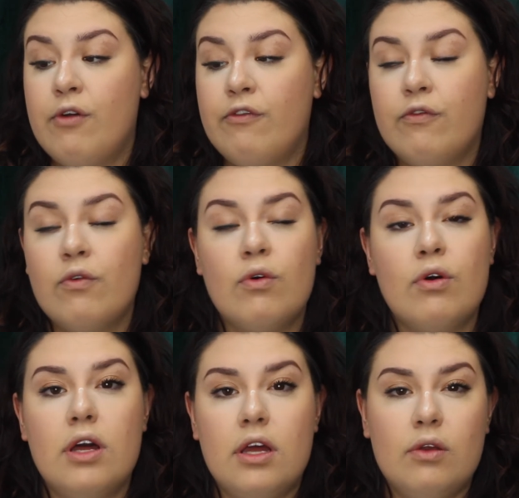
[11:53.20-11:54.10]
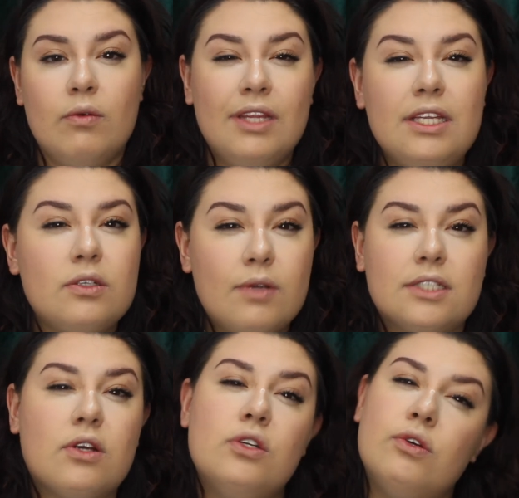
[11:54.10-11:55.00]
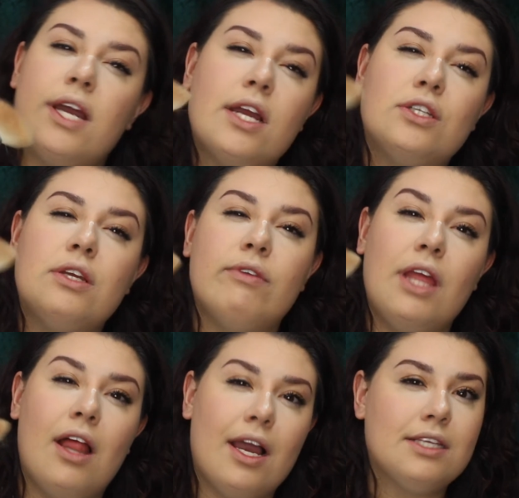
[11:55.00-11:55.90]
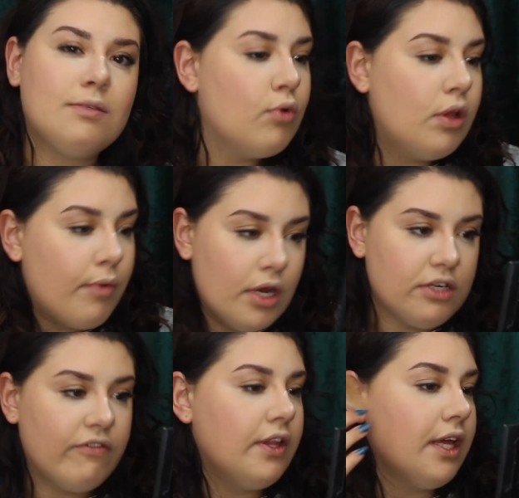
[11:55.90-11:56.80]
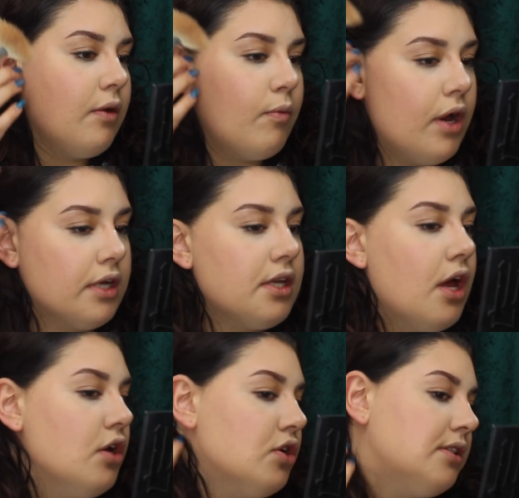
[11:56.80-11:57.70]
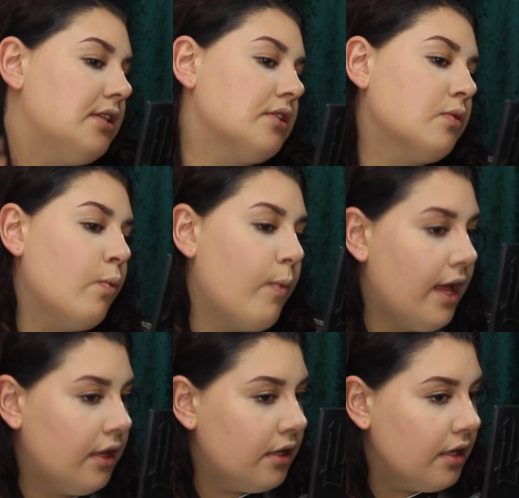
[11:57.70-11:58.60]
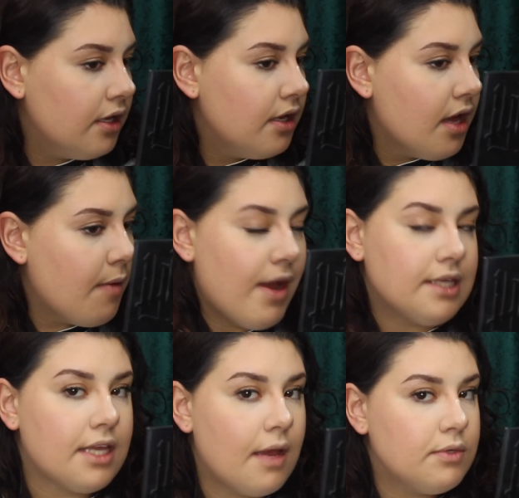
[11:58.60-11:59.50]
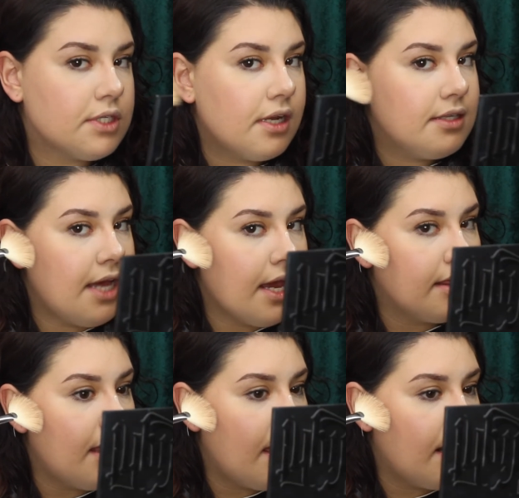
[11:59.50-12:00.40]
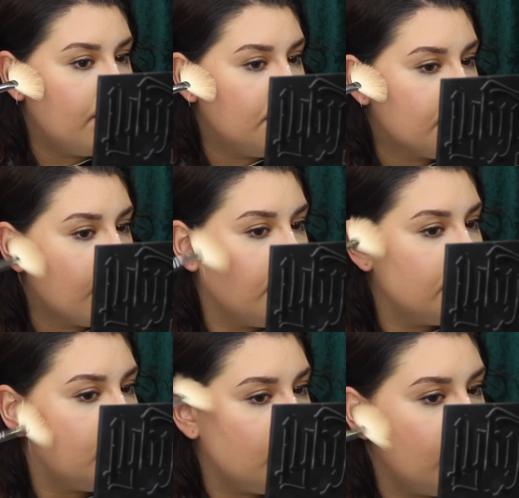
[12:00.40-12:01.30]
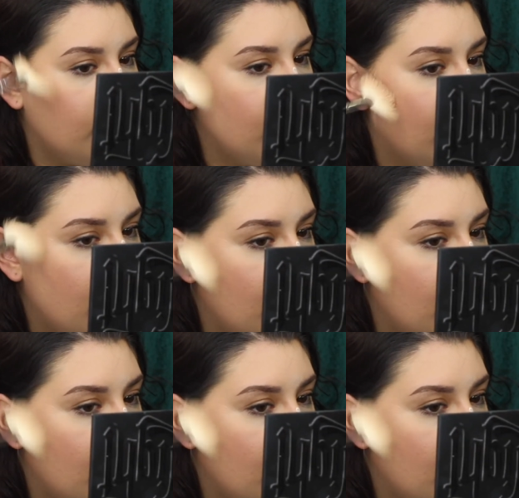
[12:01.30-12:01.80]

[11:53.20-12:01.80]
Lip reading: for really direct contouring I actually really like a smaller brush. I feel like it works just as well. And basically I'm just going to take that and I'm just going to